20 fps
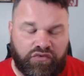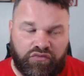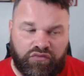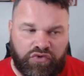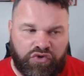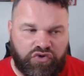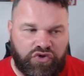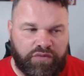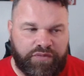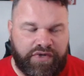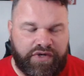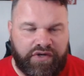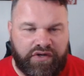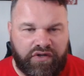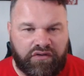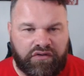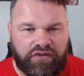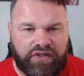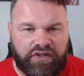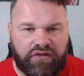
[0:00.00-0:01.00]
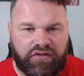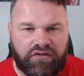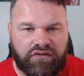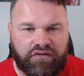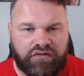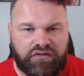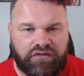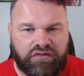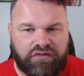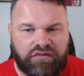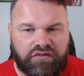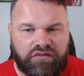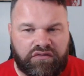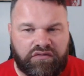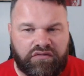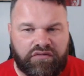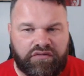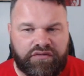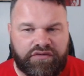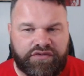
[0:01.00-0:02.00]
It could have been a 0-0.
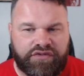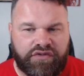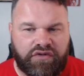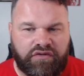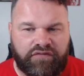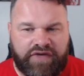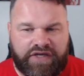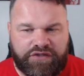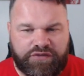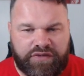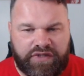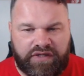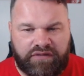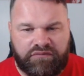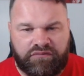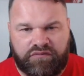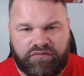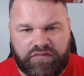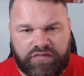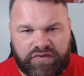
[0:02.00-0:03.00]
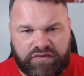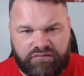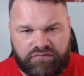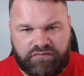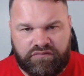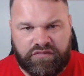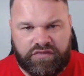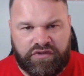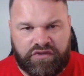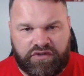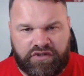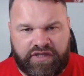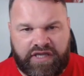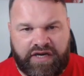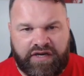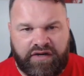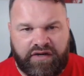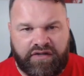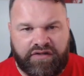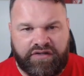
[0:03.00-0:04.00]
So that's where I'm
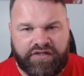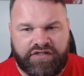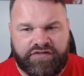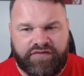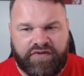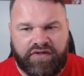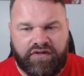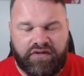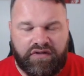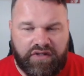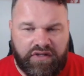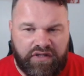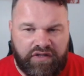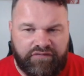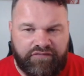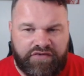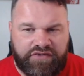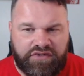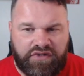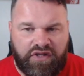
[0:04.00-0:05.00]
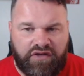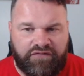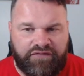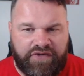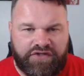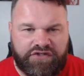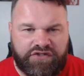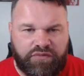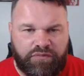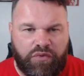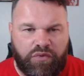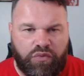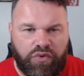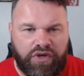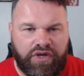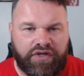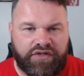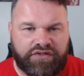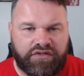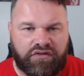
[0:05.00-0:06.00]
getting it, is that there's a lot of things to be
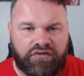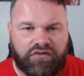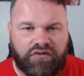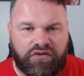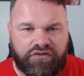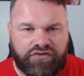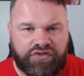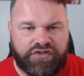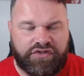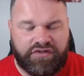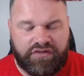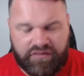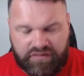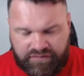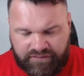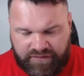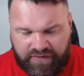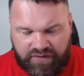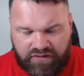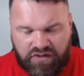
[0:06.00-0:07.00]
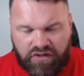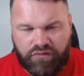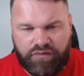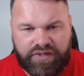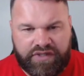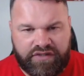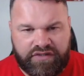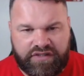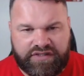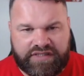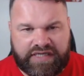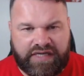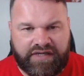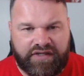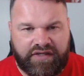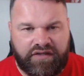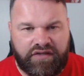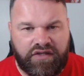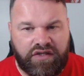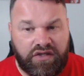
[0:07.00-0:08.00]
worked on, not just think, oh, we need an
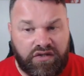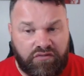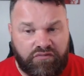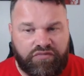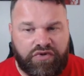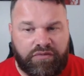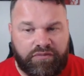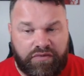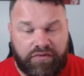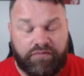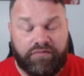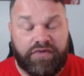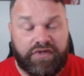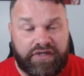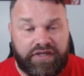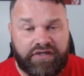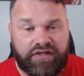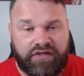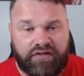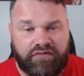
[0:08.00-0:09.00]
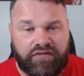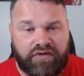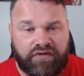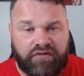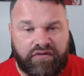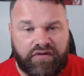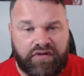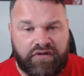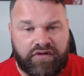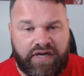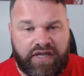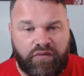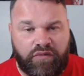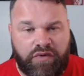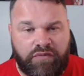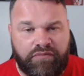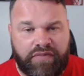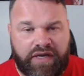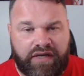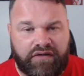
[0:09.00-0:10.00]
attacker. Probably need a right
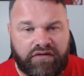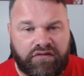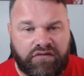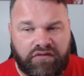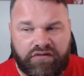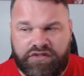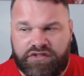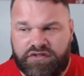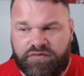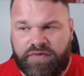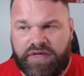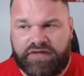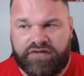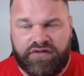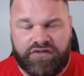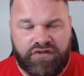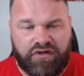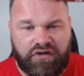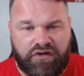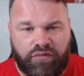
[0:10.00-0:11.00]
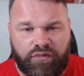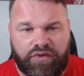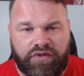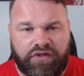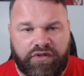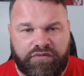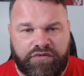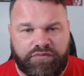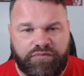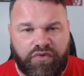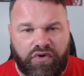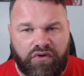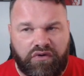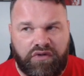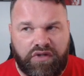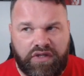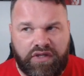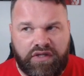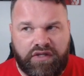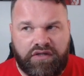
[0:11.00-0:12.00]
wing back. No disrespect to Jordan Williams, but
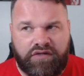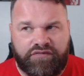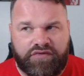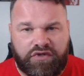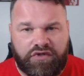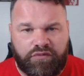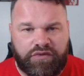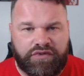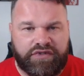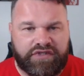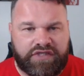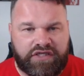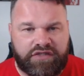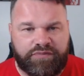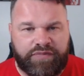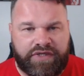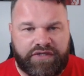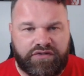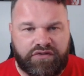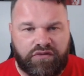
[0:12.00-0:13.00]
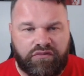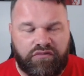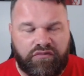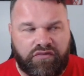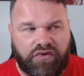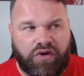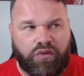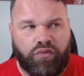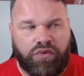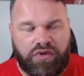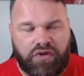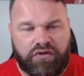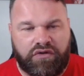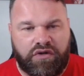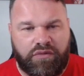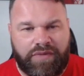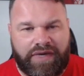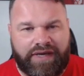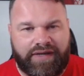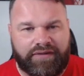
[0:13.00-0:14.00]
if Jordan Williams gets picked up, we've got Will
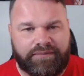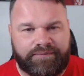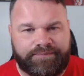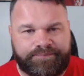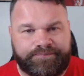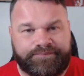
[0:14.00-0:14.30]
Undermark.